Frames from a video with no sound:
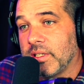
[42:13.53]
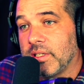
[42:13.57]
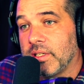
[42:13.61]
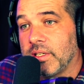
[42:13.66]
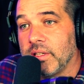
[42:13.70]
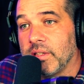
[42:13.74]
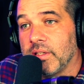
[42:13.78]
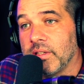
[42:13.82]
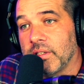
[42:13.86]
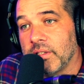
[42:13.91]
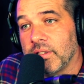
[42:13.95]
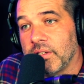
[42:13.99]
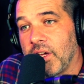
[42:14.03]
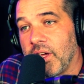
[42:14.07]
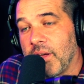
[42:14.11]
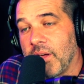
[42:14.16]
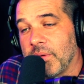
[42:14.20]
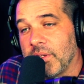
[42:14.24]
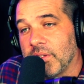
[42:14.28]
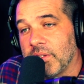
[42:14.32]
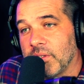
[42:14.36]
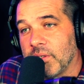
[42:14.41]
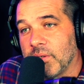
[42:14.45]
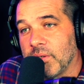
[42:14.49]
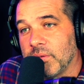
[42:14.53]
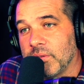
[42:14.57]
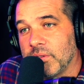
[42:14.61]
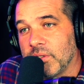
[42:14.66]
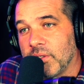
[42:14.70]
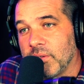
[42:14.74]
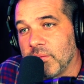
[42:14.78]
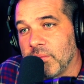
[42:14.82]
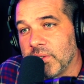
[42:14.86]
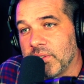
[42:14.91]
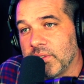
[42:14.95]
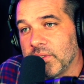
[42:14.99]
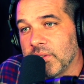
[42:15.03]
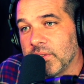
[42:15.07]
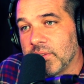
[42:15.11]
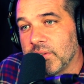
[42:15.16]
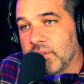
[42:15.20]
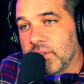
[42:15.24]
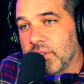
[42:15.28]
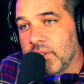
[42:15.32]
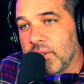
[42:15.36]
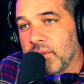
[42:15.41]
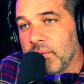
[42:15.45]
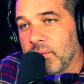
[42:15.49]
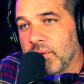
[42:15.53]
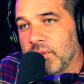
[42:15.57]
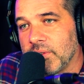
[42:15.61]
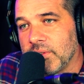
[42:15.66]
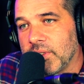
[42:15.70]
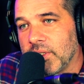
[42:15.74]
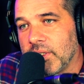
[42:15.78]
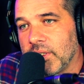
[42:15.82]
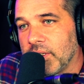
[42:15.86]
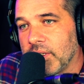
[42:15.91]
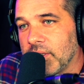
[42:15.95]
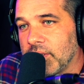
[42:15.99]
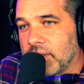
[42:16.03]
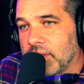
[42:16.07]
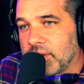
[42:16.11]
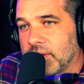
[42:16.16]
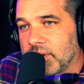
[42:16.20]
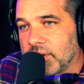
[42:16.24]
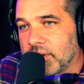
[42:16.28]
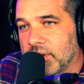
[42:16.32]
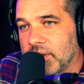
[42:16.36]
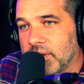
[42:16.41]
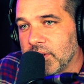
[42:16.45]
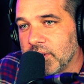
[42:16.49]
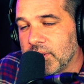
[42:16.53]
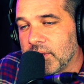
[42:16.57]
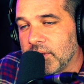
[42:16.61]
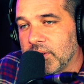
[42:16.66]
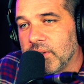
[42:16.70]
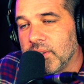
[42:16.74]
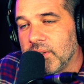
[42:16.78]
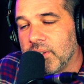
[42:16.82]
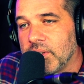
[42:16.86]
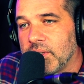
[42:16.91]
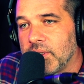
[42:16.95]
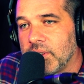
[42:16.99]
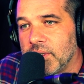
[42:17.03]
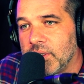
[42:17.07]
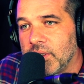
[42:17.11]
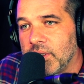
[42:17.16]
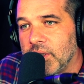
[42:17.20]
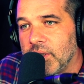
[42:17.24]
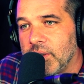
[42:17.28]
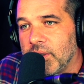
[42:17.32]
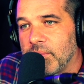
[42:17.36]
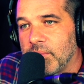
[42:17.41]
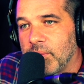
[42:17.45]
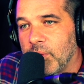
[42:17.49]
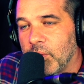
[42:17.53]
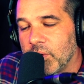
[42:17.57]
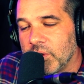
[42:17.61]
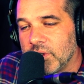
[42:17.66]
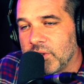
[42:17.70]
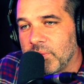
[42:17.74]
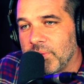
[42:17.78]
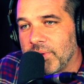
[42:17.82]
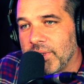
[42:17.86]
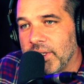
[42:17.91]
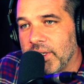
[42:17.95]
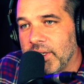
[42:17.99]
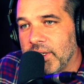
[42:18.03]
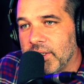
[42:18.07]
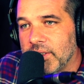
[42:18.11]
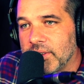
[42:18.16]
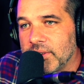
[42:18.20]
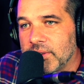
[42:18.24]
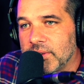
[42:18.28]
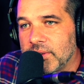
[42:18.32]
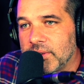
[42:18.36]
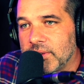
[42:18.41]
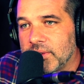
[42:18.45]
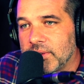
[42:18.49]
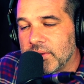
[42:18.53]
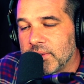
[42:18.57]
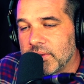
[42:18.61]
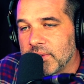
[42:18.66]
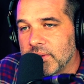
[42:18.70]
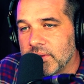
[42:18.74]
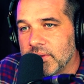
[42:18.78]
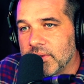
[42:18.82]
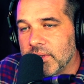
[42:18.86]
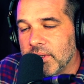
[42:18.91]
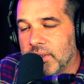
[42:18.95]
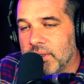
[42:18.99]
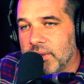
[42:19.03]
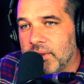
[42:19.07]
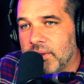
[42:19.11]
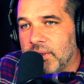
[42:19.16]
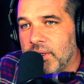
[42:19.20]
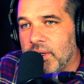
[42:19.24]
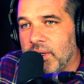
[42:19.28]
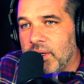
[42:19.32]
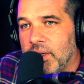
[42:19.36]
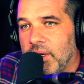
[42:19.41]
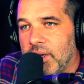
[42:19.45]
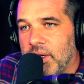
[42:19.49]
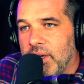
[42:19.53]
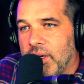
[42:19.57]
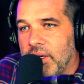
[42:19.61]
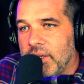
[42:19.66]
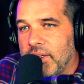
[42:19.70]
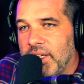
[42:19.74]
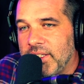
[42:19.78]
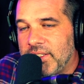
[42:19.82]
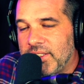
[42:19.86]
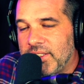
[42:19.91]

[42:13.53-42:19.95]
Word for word: and the Comedy Dojo, which is where's that at? That's in that is in Morris Plains. I love that place. Yeah, good place. That's